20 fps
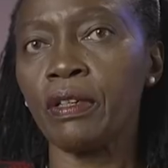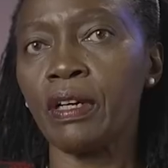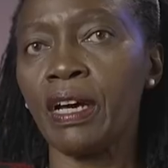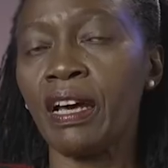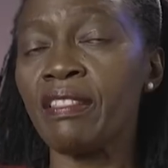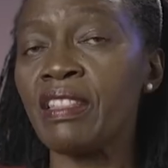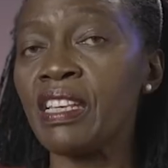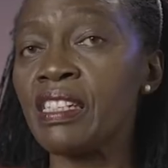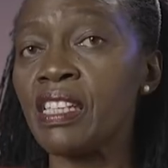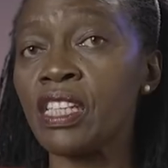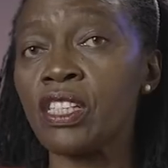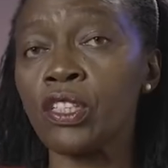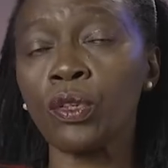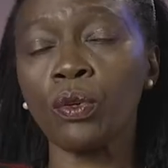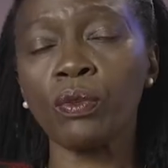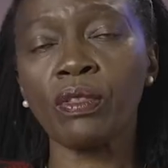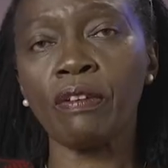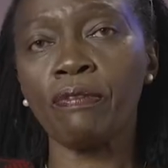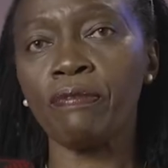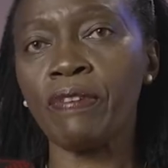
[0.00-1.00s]
And this is
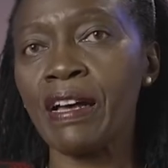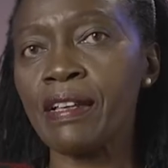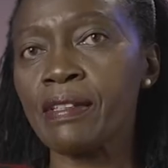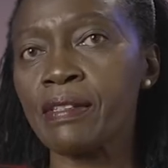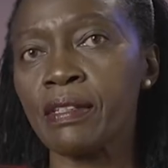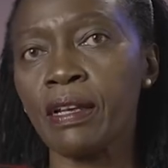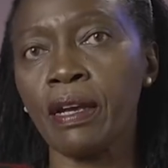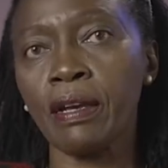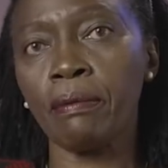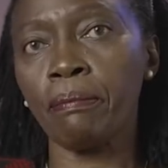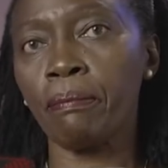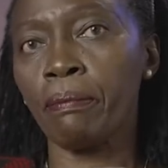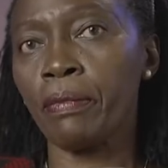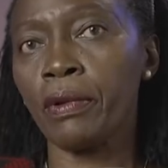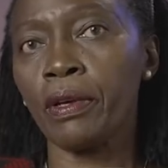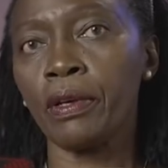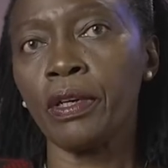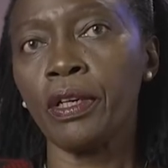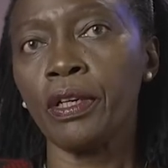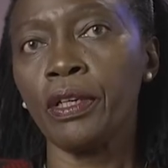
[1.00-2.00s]
not the first time.
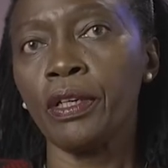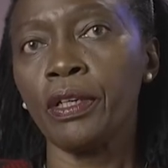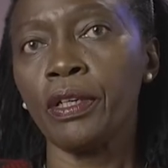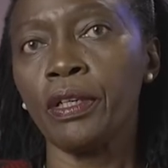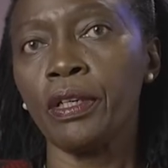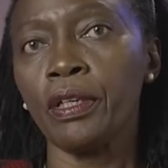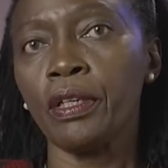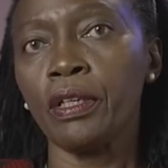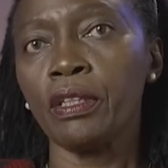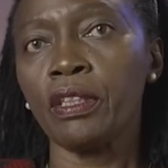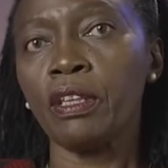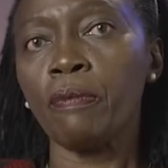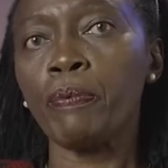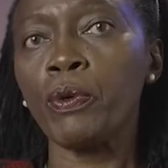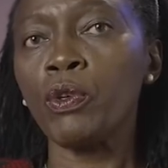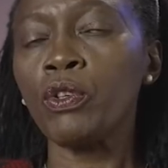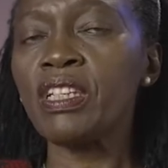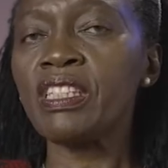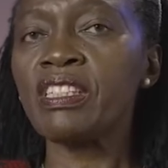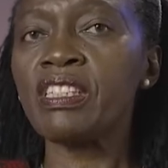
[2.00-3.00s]
The
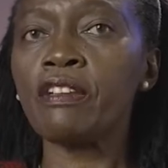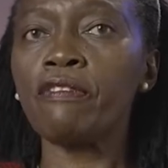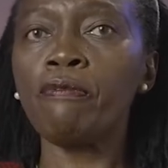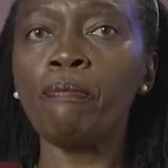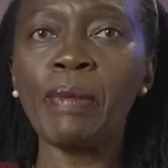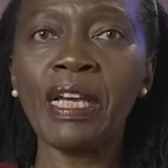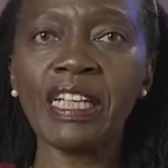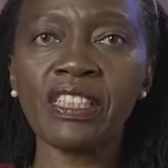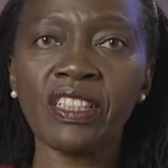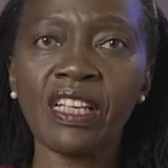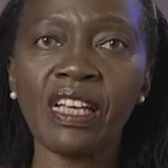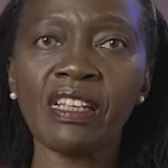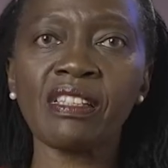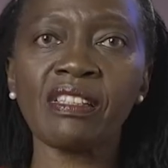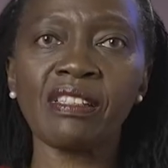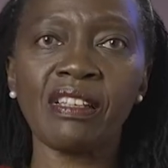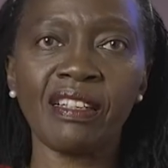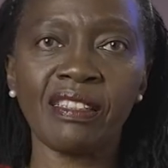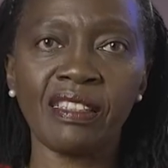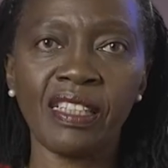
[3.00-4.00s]
punitive measure
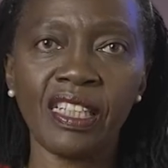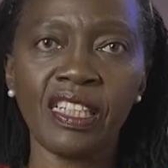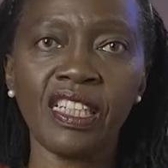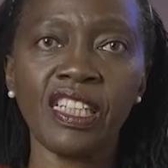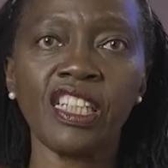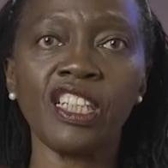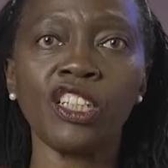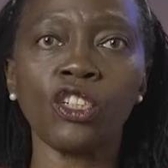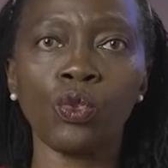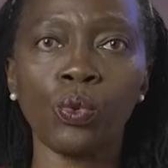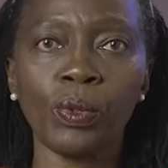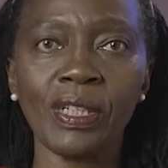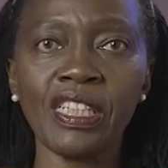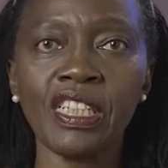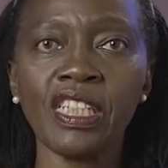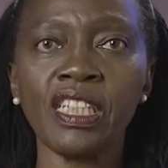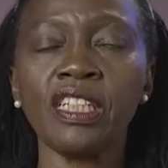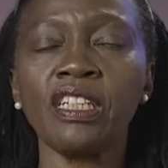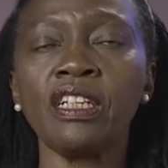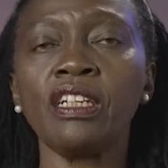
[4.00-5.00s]
started in
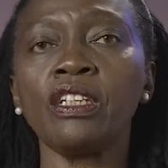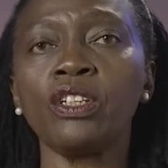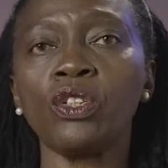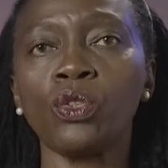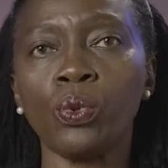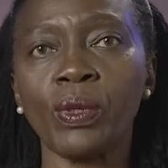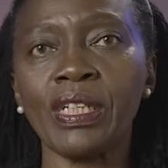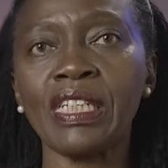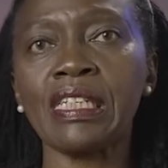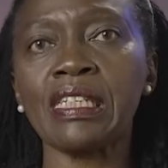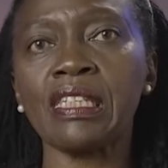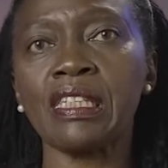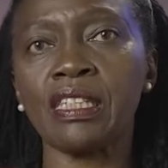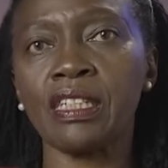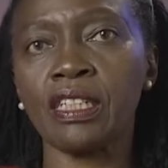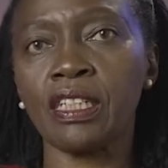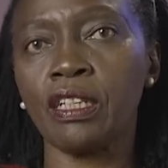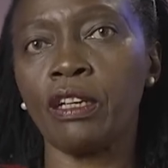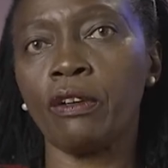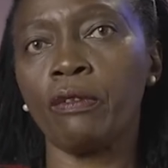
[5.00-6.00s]

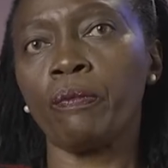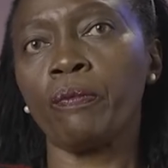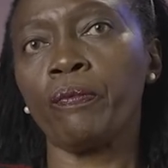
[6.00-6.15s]
2023.